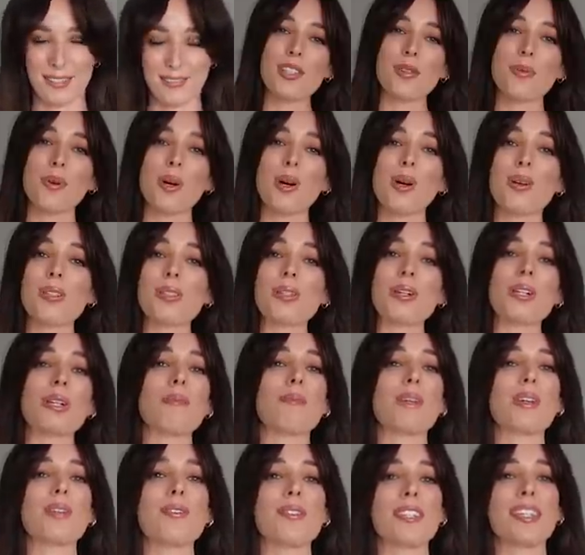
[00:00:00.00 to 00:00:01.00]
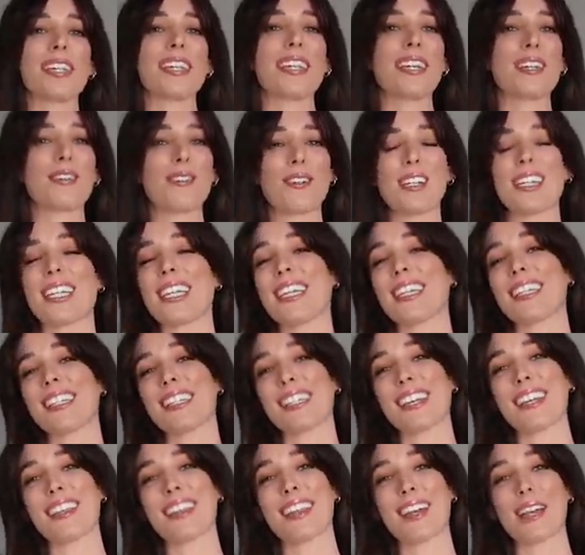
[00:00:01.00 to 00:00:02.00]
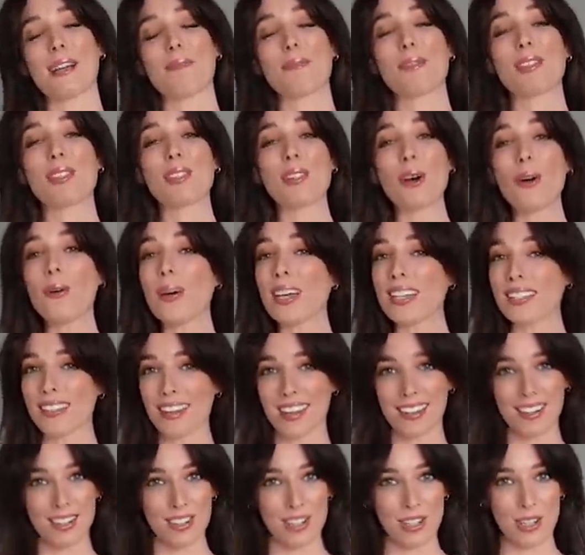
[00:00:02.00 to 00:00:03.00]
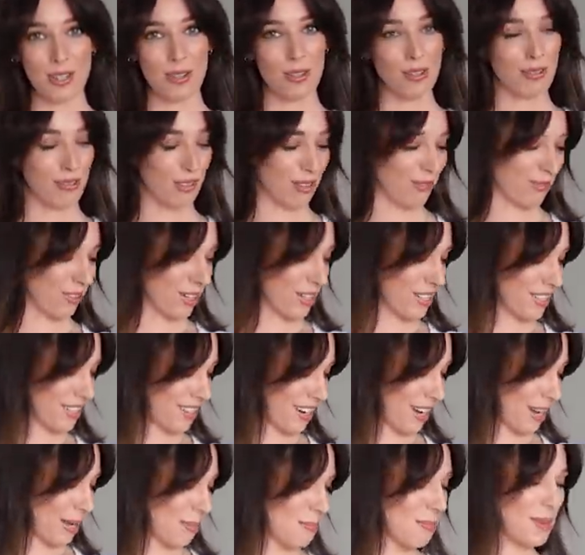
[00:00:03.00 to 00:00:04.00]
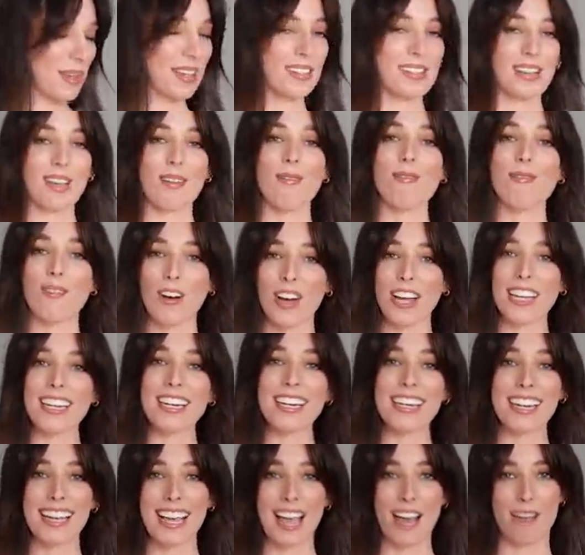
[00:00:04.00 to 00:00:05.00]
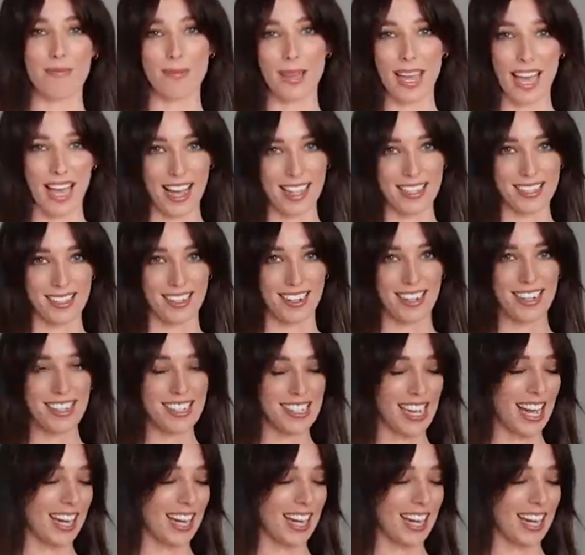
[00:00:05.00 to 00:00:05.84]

So we're also gonna be using an ingredient that I'm so excited to use for the first time because I finally have my hands on it